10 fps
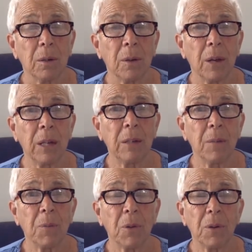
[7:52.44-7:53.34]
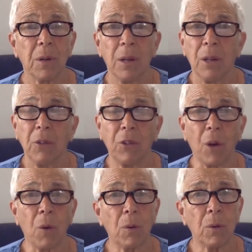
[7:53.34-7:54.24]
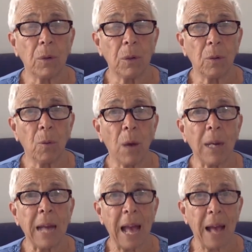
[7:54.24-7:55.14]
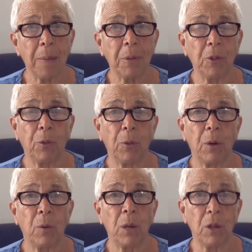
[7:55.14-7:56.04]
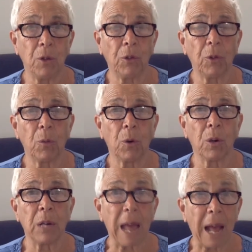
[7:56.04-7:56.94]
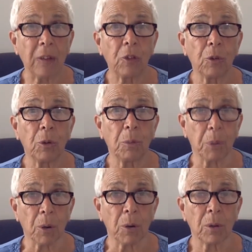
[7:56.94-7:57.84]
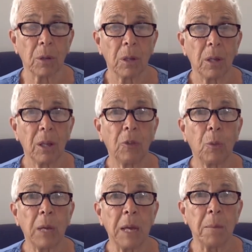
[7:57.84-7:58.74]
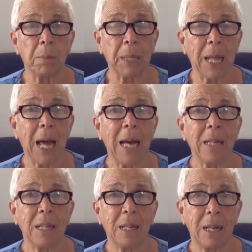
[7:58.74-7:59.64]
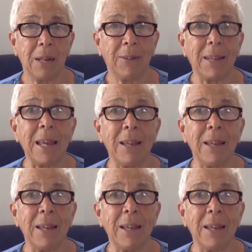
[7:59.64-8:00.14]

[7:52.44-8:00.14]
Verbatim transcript: right? So what happens when we use the word natural birth is we imply that it is